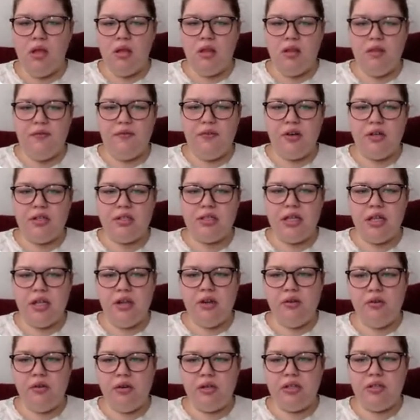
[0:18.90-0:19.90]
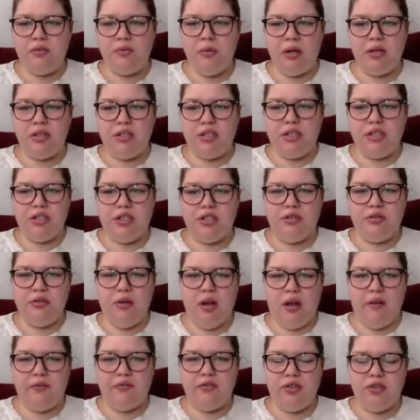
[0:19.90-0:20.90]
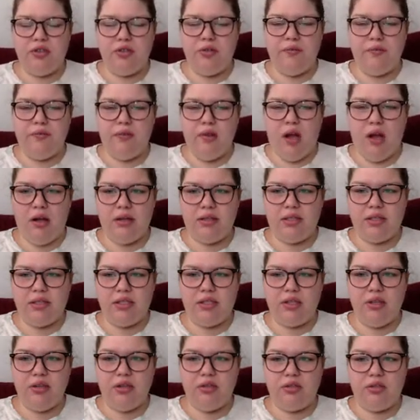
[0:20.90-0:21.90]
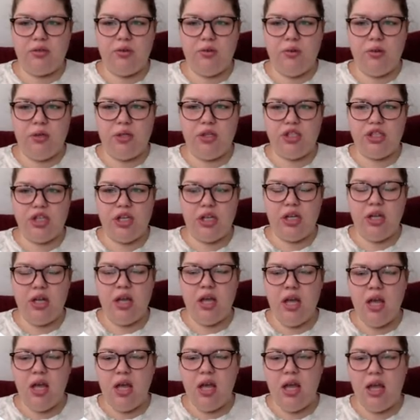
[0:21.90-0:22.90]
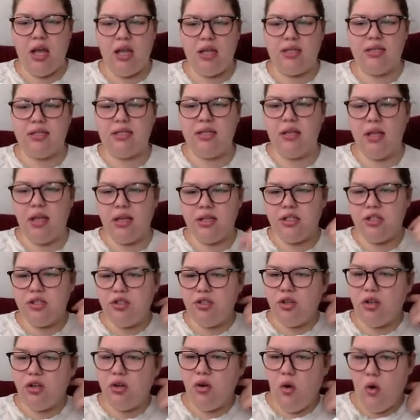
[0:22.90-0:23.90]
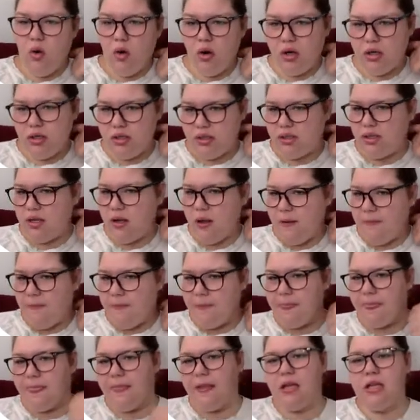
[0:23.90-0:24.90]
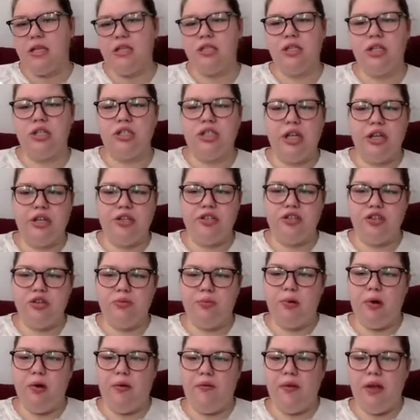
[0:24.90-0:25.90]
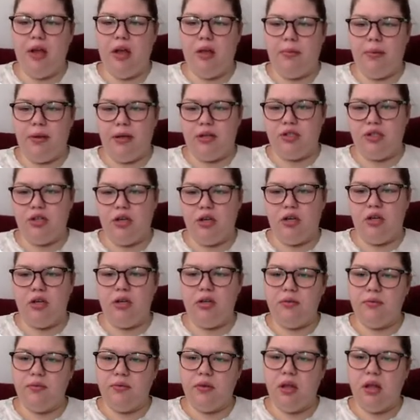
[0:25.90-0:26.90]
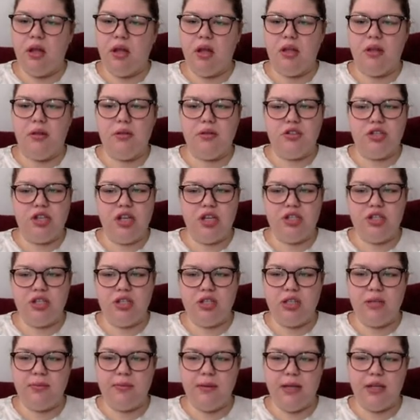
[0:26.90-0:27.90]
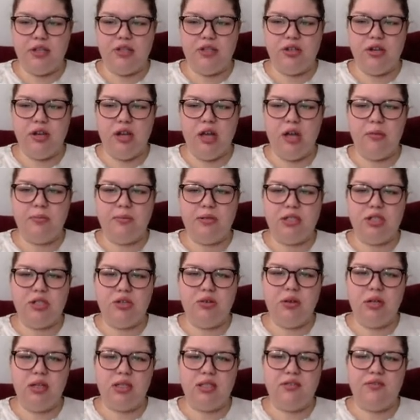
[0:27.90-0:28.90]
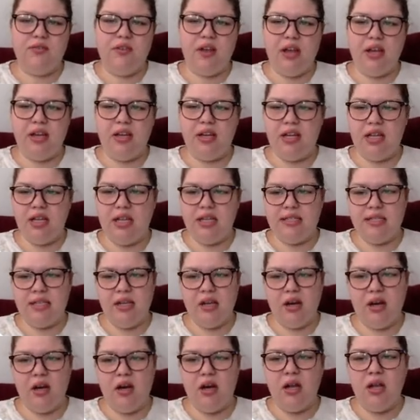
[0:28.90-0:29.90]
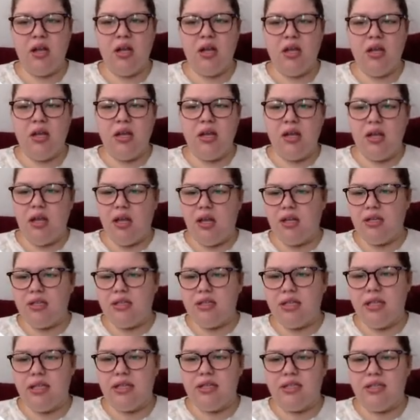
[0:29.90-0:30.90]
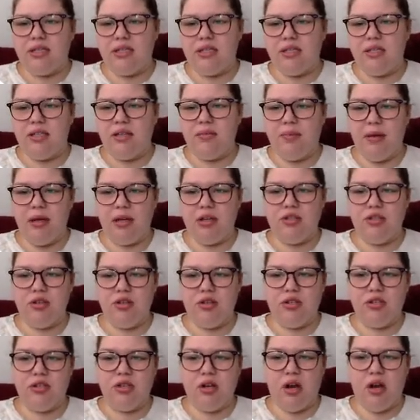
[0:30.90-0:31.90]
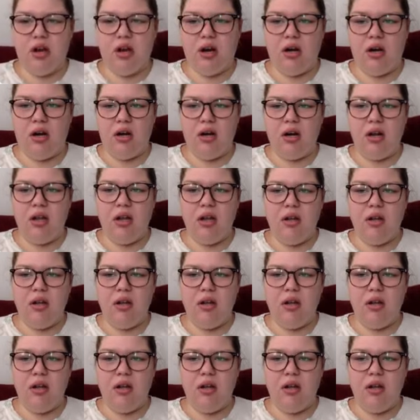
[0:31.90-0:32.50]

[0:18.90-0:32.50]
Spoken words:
The first thing you're going to want to do after you've logged into your Schoology and selected your course is to change your profile picture. Changing the picture helps students find it easier since the pictures are